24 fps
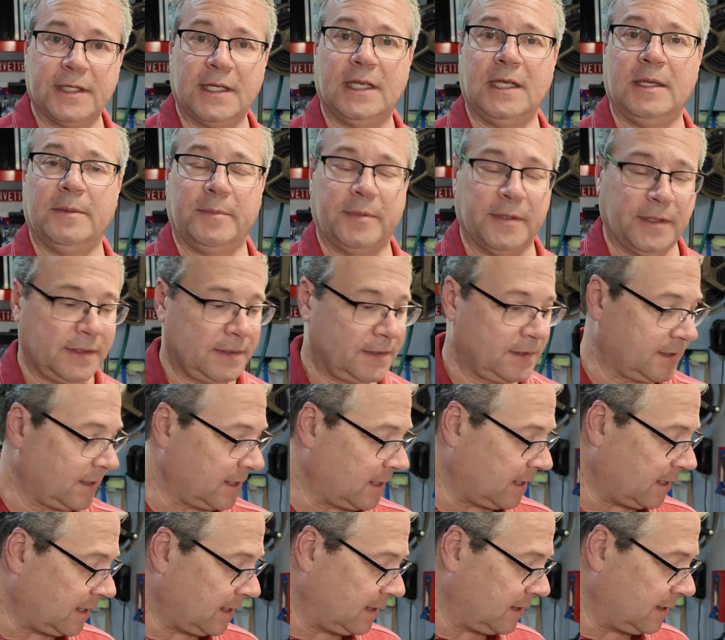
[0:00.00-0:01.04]
to keep it,
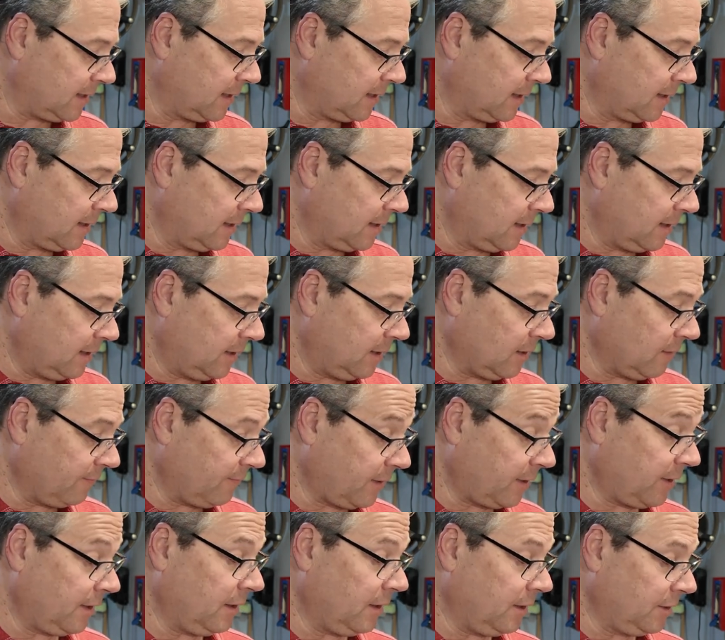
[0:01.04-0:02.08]
you know,
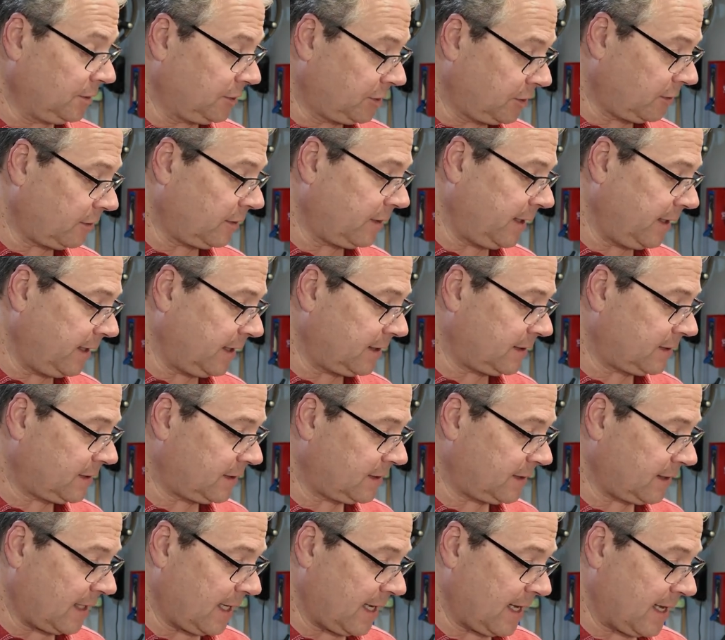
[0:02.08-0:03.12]
very
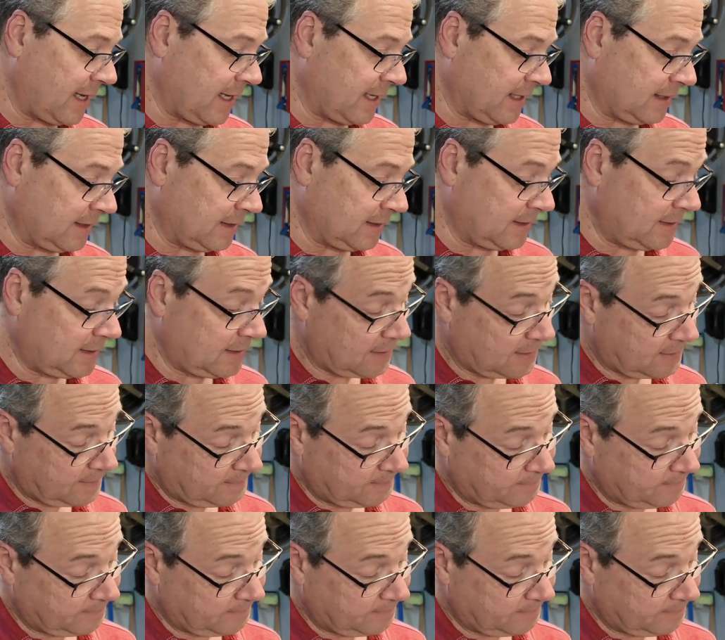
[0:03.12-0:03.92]
luxurious. And,